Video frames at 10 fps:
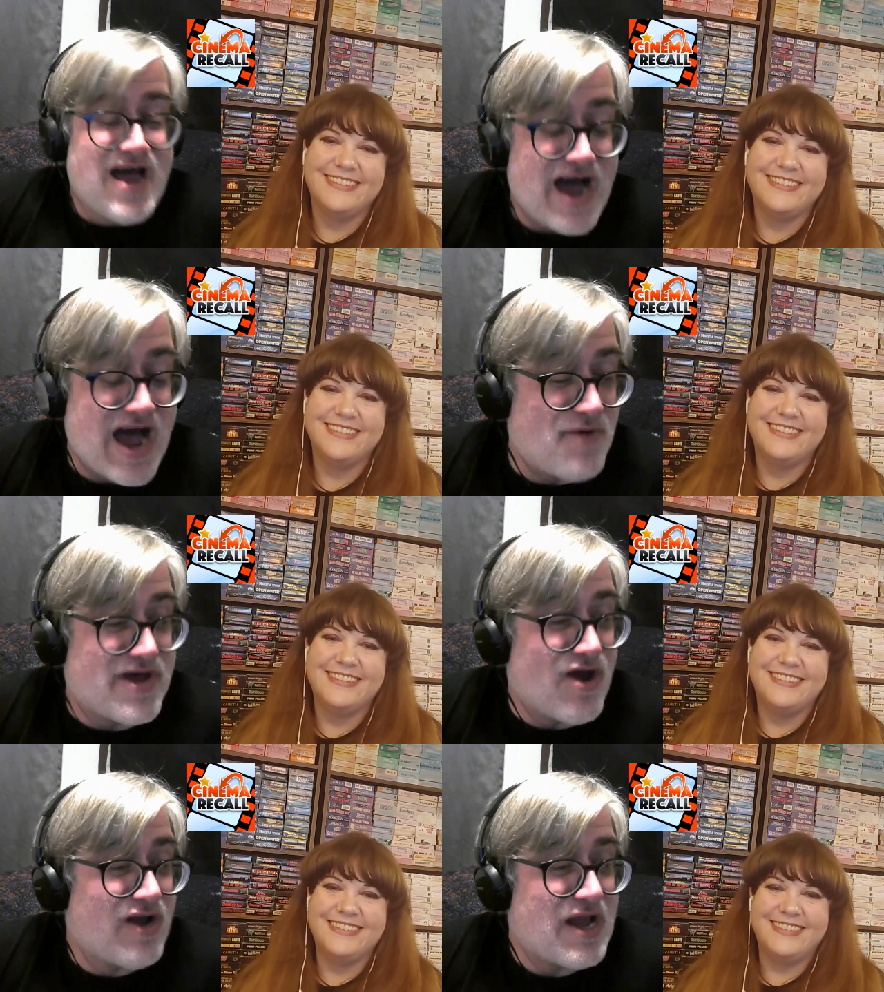Speaker 1: I
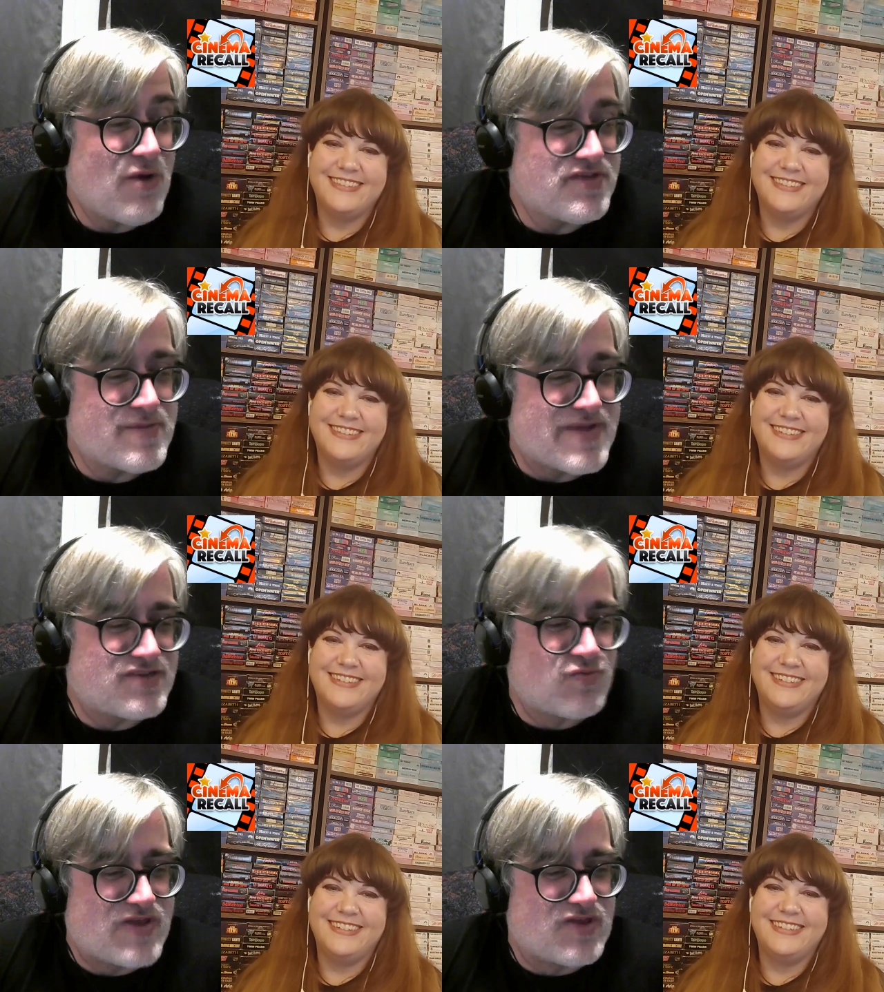was like, okay, well, this could be
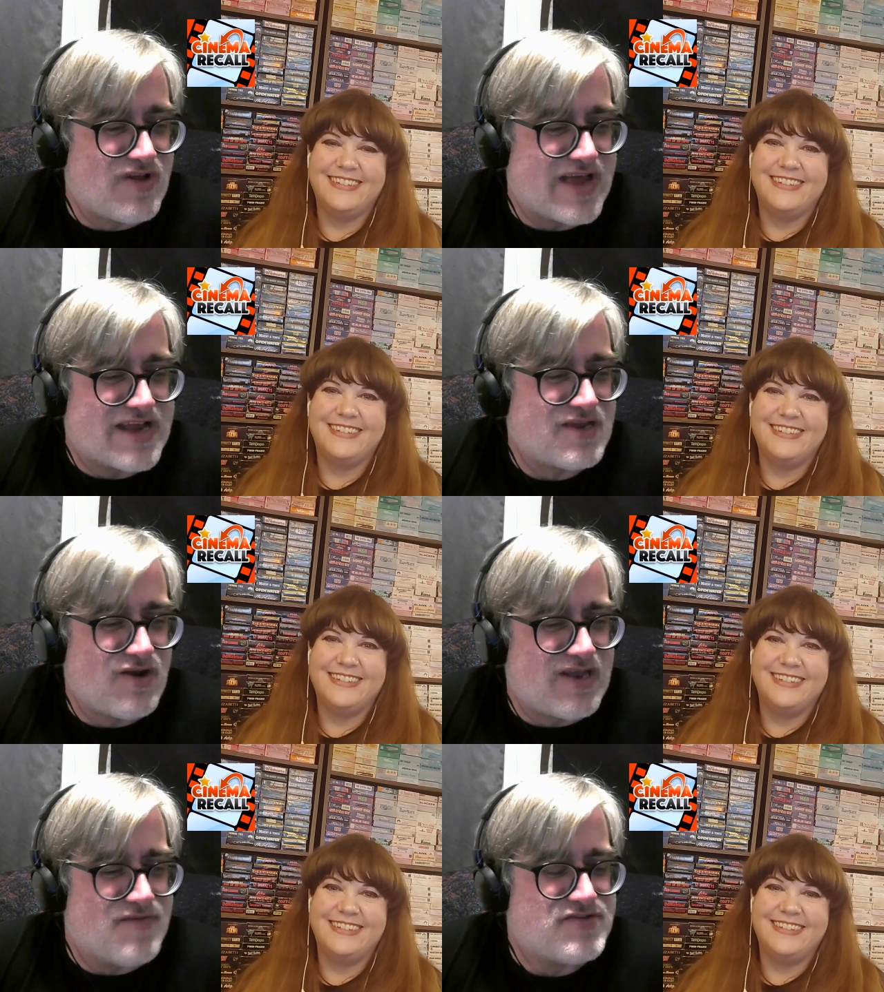a sweet little like
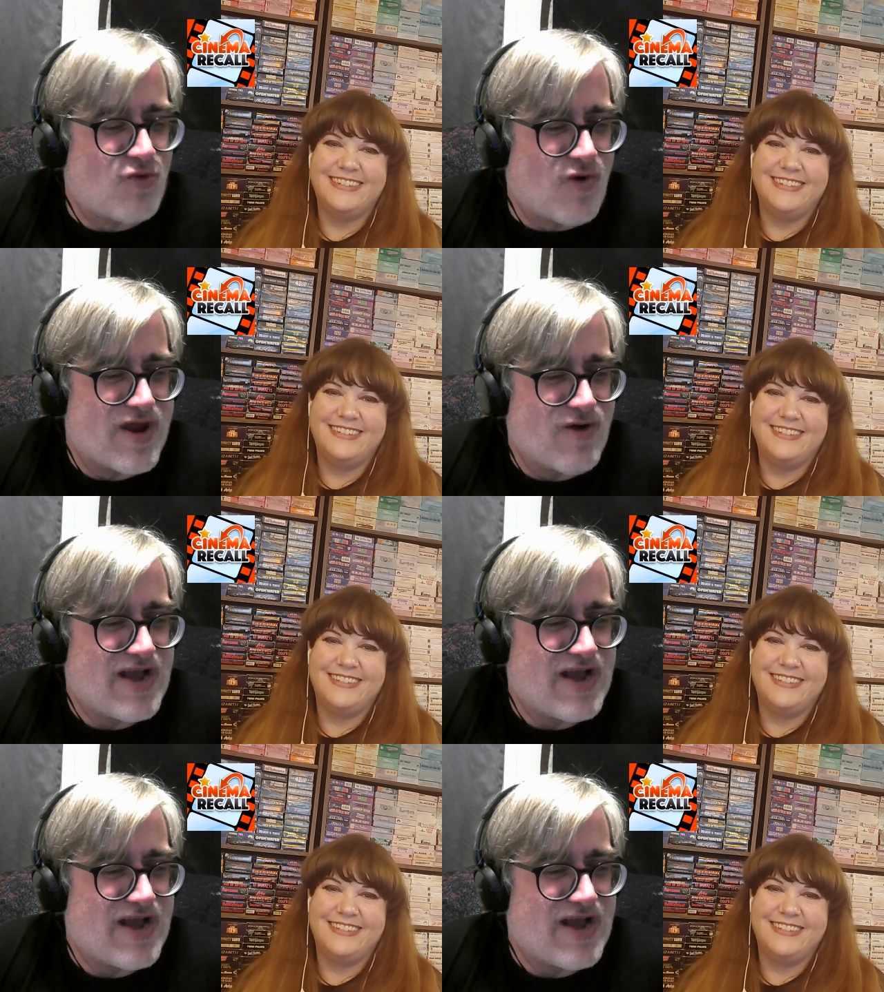little love story.